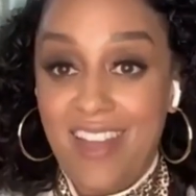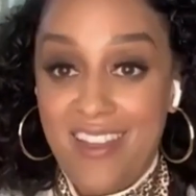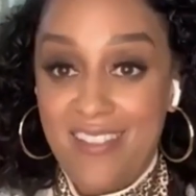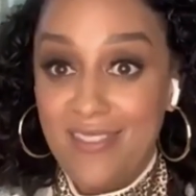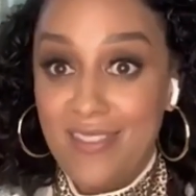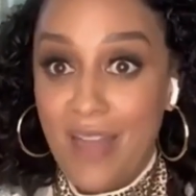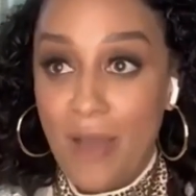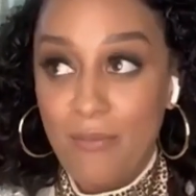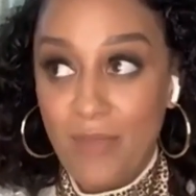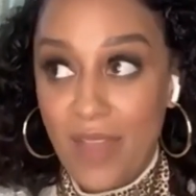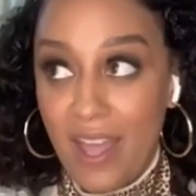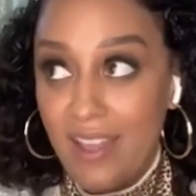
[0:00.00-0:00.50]
Like,
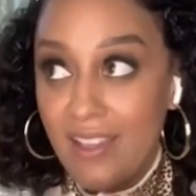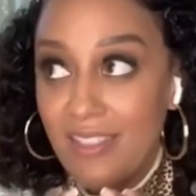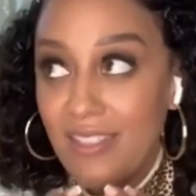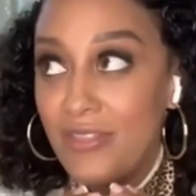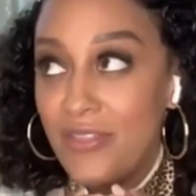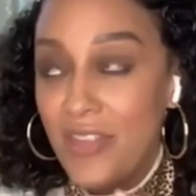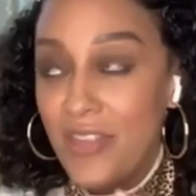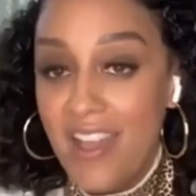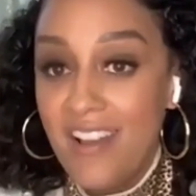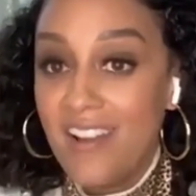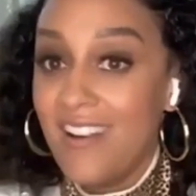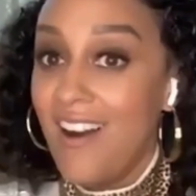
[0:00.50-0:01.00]
I'm like,
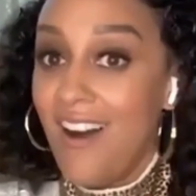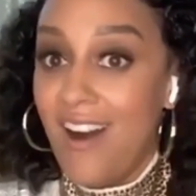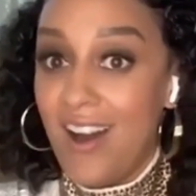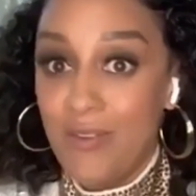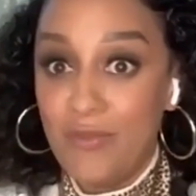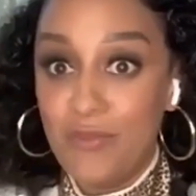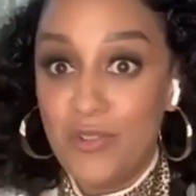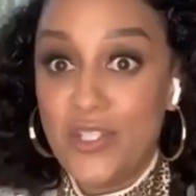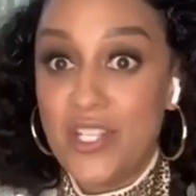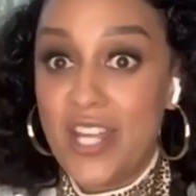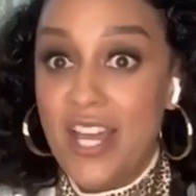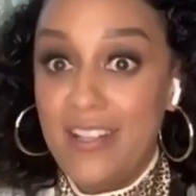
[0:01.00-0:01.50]
thank
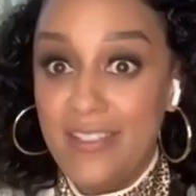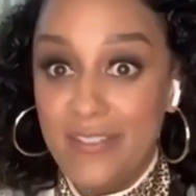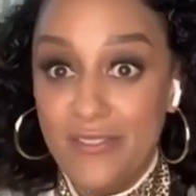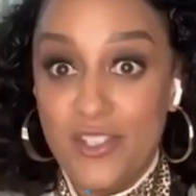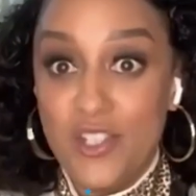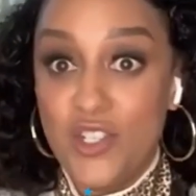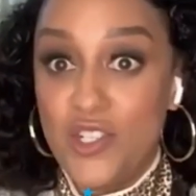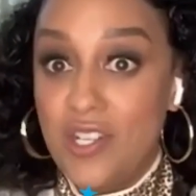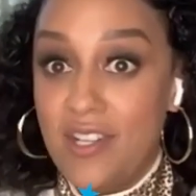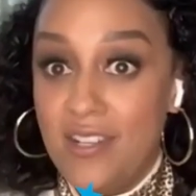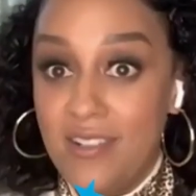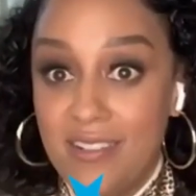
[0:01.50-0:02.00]
God for
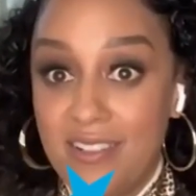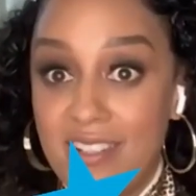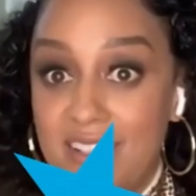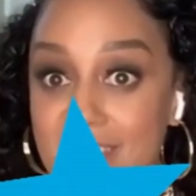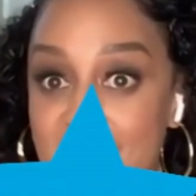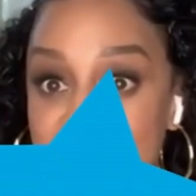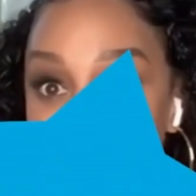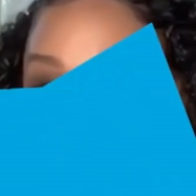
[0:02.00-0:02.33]
television.